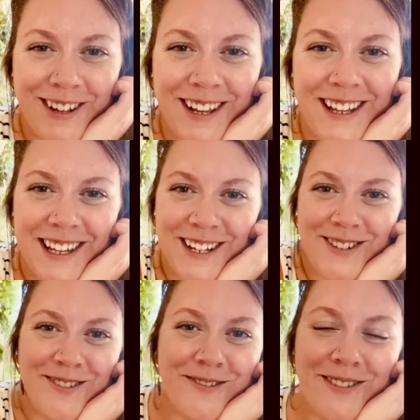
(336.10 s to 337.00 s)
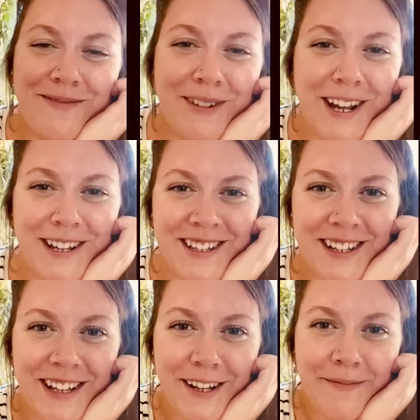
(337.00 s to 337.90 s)
like that too. It's kind of
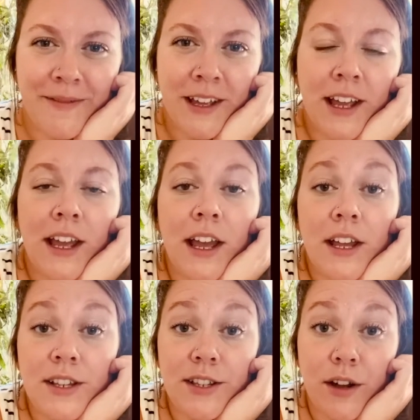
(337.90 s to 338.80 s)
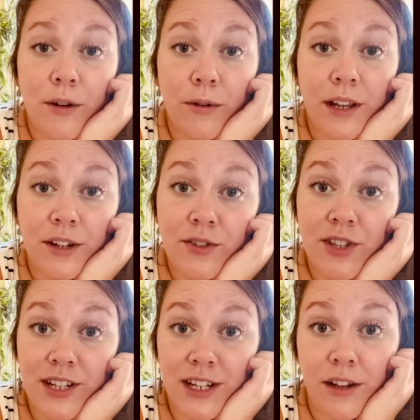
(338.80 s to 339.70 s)
silly. So here's
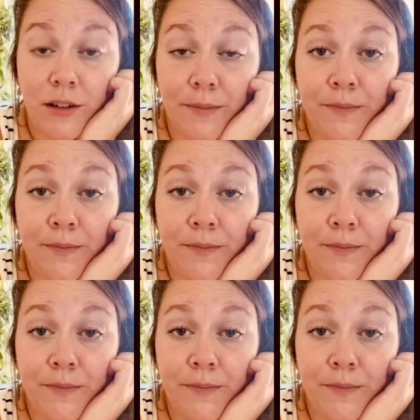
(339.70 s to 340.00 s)
the deal.